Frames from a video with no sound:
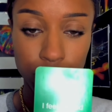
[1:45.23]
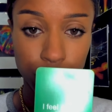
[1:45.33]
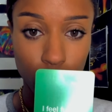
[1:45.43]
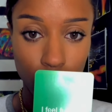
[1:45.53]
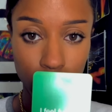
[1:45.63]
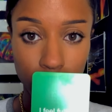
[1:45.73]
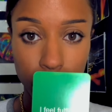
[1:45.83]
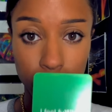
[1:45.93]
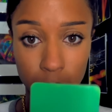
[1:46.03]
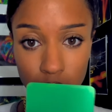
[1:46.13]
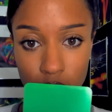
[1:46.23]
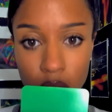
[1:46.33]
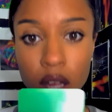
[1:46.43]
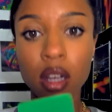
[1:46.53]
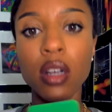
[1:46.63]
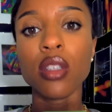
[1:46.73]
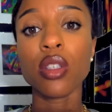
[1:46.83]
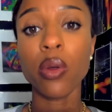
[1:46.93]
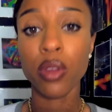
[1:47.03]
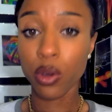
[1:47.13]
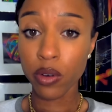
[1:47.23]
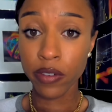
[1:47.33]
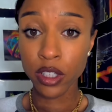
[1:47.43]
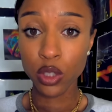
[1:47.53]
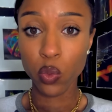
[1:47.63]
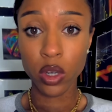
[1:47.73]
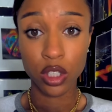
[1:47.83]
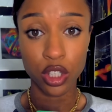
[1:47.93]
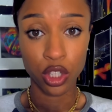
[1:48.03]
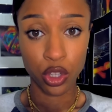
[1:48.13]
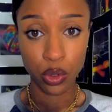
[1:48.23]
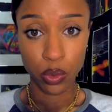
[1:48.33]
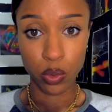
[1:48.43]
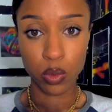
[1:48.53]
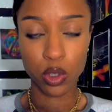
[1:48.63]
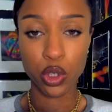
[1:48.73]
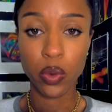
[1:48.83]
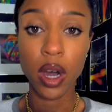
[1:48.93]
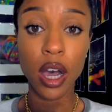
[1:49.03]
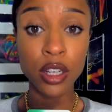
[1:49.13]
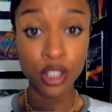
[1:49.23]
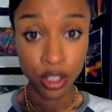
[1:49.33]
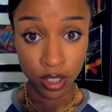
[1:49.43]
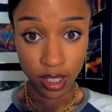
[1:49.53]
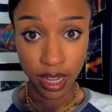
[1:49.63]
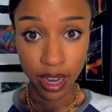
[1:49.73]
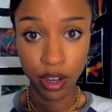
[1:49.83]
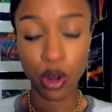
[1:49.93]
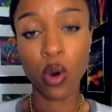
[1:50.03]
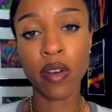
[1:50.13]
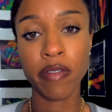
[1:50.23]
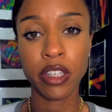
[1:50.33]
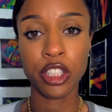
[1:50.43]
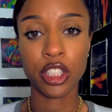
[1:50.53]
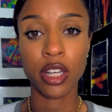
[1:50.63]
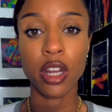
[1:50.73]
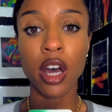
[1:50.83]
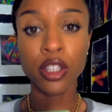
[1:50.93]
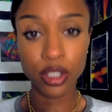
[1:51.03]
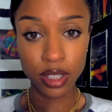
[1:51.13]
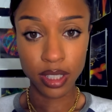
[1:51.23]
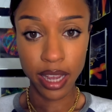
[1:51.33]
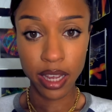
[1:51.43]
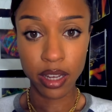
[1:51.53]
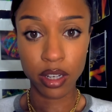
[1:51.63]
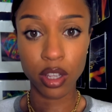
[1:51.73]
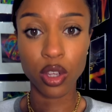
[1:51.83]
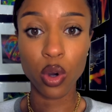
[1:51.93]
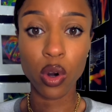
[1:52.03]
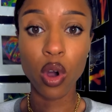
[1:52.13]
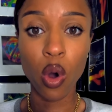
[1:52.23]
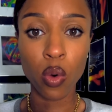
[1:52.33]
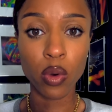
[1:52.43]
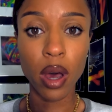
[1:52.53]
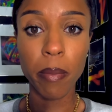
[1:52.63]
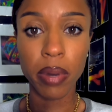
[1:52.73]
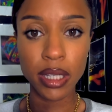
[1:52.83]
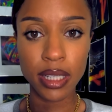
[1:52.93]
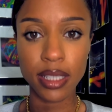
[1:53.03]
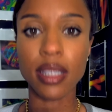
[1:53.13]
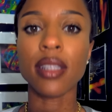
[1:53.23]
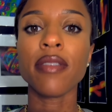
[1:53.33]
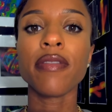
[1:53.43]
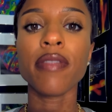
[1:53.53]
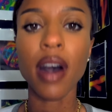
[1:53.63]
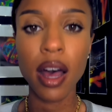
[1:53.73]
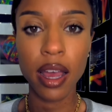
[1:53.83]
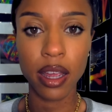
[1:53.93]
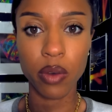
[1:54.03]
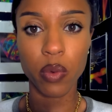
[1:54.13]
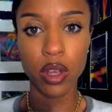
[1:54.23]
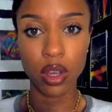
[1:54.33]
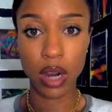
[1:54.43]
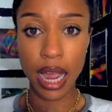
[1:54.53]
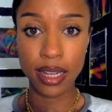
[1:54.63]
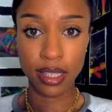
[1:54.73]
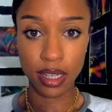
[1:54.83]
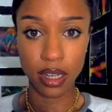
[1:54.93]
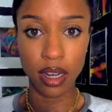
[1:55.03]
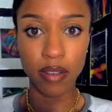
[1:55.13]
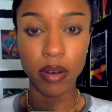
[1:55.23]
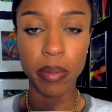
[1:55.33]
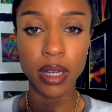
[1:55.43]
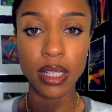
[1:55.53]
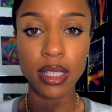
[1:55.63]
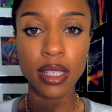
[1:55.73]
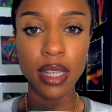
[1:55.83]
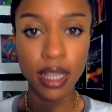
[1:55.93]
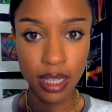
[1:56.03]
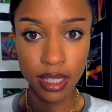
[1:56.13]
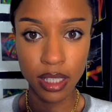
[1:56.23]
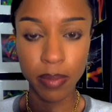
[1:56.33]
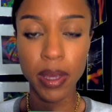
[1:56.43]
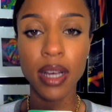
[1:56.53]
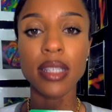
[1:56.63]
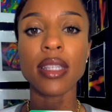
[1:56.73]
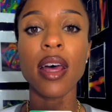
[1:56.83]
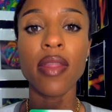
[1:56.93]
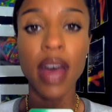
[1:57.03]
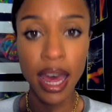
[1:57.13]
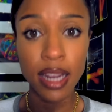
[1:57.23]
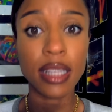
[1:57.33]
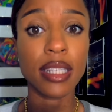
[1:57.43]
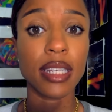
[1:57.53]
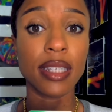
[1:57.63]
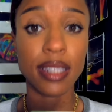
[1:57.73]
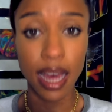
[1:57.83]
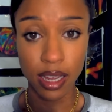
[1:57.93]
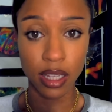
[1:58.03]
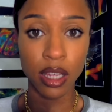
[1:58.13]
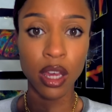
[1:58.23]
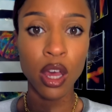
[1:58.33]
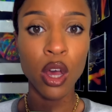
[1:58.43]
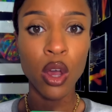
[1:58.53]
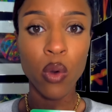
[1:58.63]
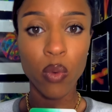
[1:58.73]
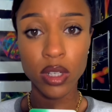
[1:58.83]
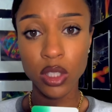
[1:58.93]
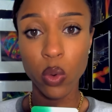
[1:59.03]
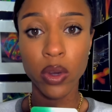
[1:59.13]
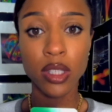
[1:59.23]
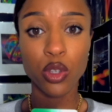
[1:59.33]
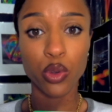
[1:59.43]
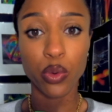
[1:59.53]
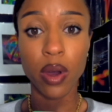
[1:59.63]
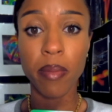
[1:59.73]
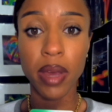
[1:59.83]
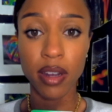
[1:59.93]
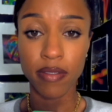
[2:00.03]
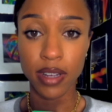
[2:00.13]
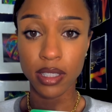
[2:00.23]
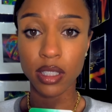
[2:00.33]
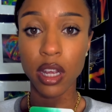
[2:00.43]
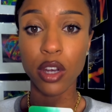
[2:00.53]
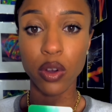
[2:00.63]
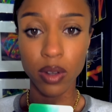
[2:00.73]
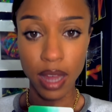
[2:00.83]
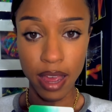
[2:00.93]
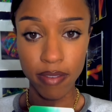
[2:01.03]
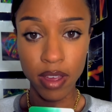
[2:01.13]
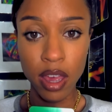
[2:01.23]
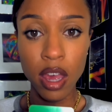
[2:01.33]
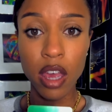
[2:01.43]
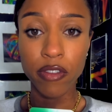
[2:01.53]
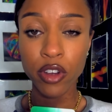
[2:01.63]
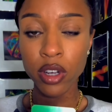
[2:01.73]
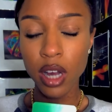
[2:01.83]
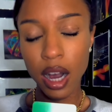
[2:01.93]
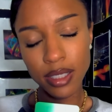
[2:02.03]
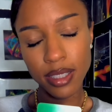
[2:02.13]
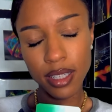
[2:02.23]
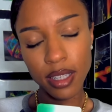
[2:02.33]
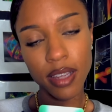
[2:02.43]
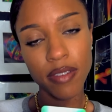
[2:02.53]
for me. So the universe wants you to understand your vision, understand your own abundance, define what your idea of abundance is, because that is exactly what is going to manifest in your life. If you're constantly